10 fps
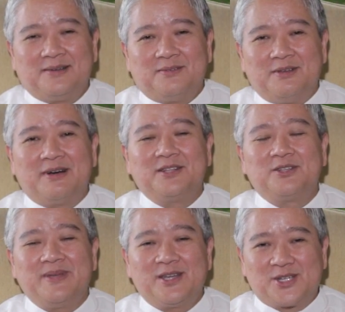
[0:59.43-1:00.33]
We want to
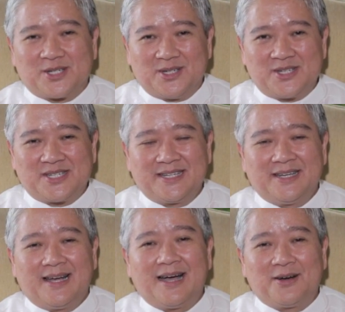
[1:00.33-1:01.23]
be a church
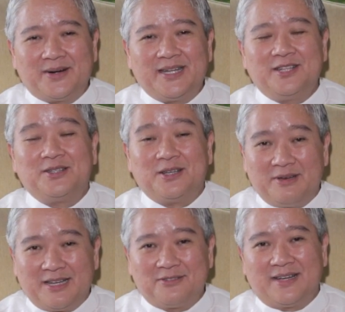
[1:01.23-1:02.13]
according to the
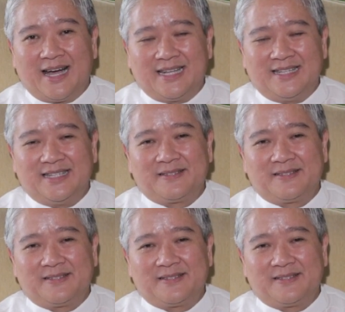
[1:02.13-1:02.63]
will of God.